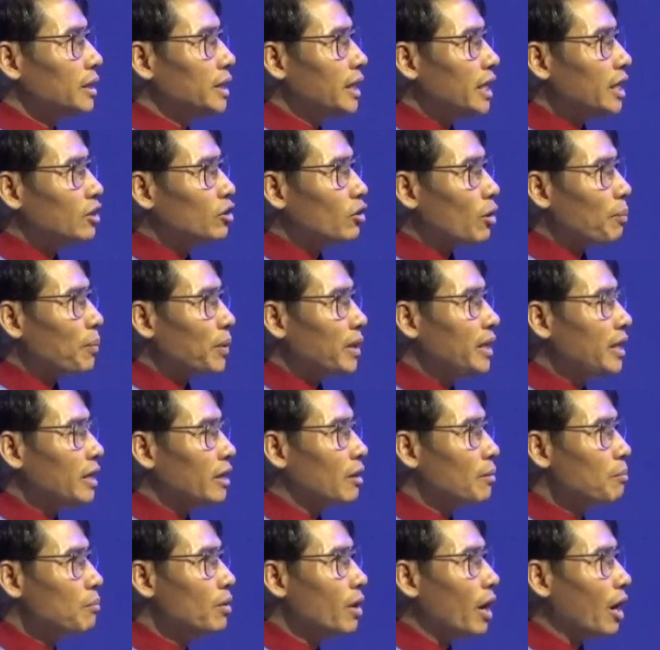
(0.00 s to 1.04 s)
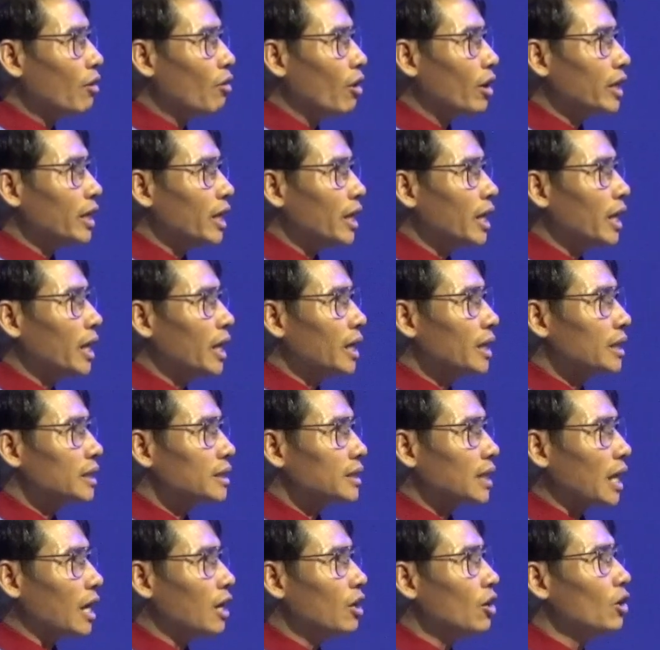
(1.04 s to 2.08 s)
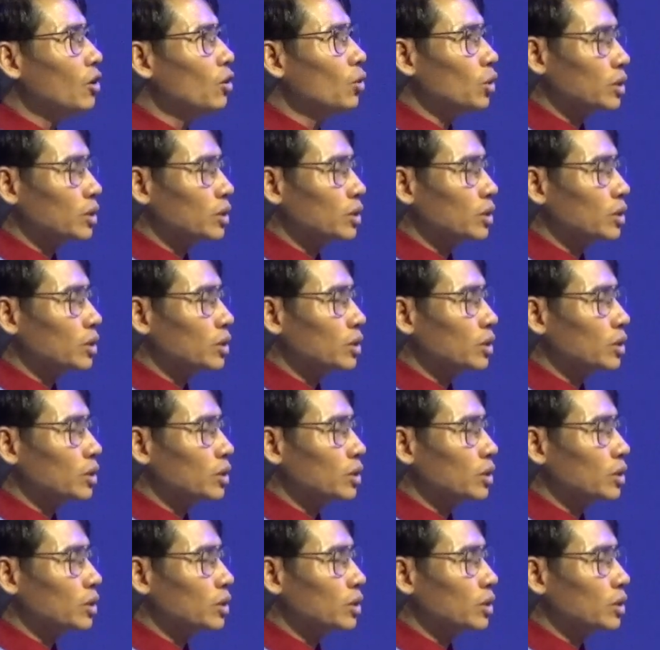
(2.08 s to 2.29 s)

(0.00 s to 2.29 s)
this op hi ke mu a ko ne ta lo